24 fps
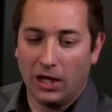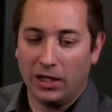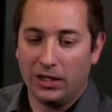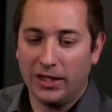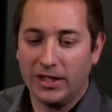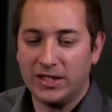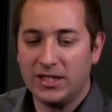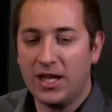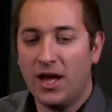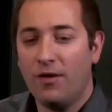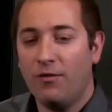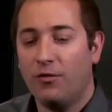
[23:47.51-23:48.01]

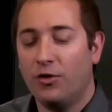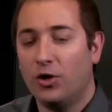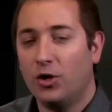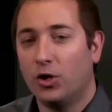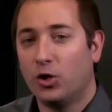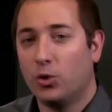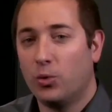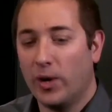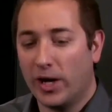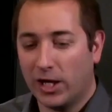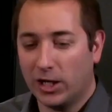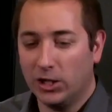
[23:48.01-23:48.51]
Let's have
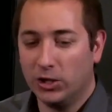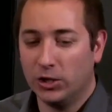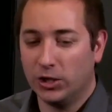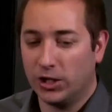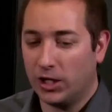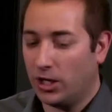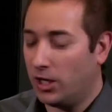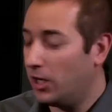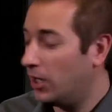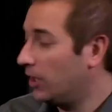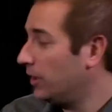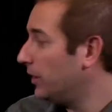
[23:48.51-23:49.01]
a quick
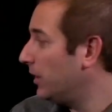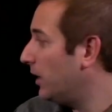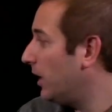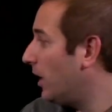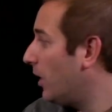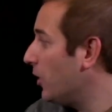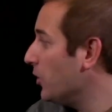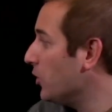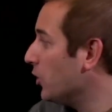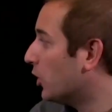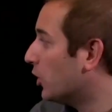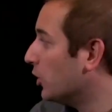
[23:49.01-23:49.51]
look on
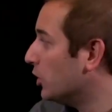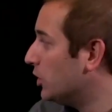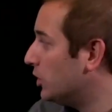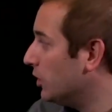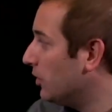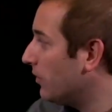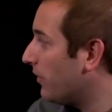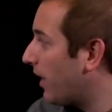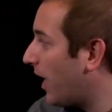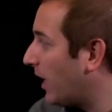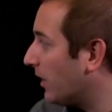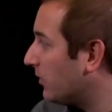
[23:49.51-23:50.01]
how you could
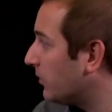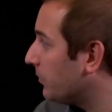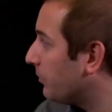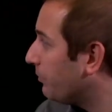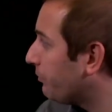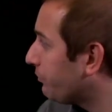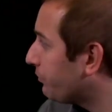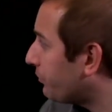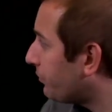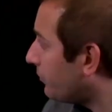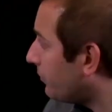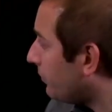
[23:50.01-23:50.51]
do that.
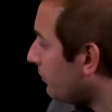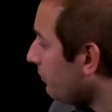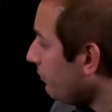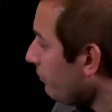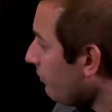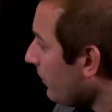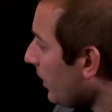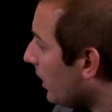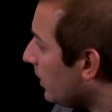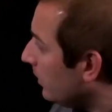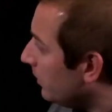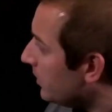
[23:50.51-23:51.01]

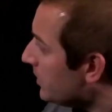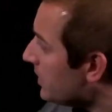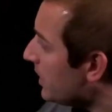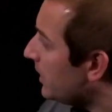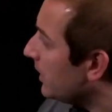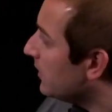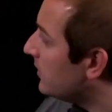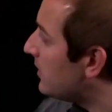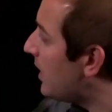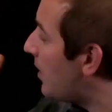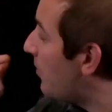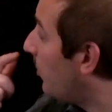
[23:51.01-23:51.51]
Here's
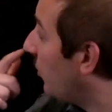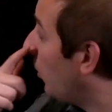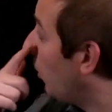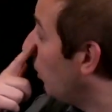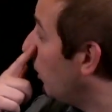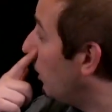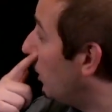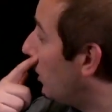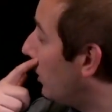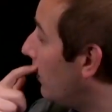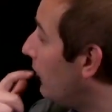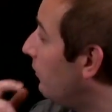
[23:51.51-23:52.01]
an
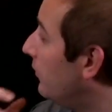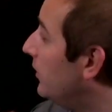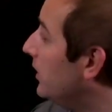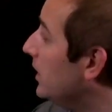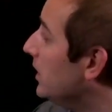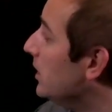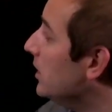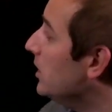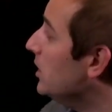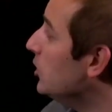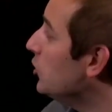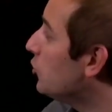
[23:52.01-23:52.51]
example of
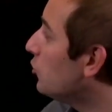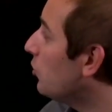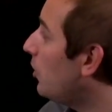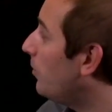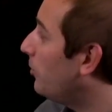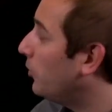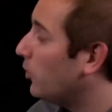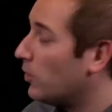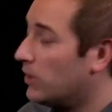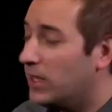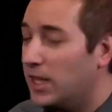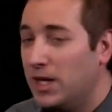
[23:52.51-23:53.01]
the
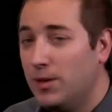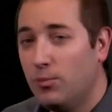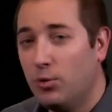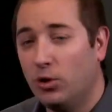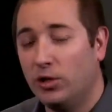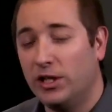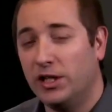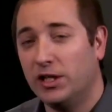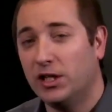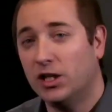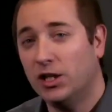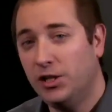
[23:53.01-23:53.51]
interrupt
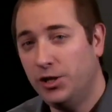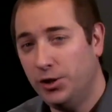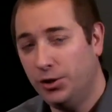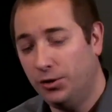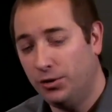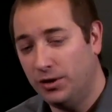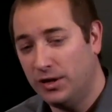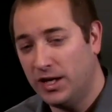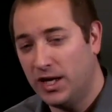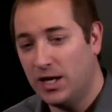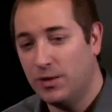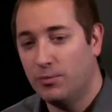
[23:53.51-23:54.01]
enable and
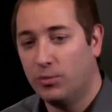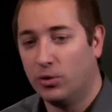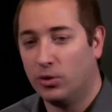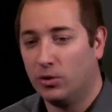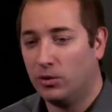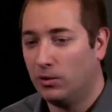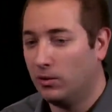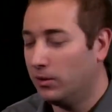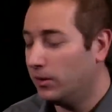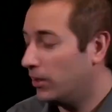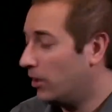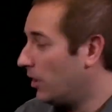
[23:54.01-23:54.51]
clear
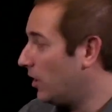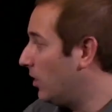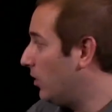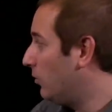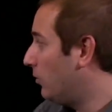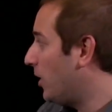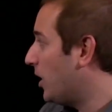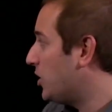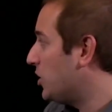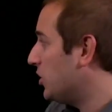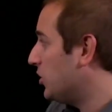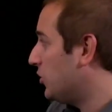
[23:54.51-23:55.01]
enable
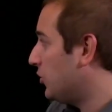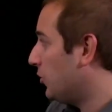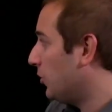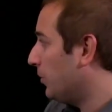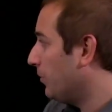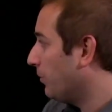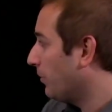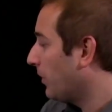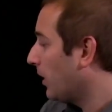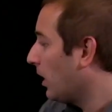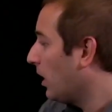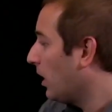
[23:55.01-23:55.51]
register.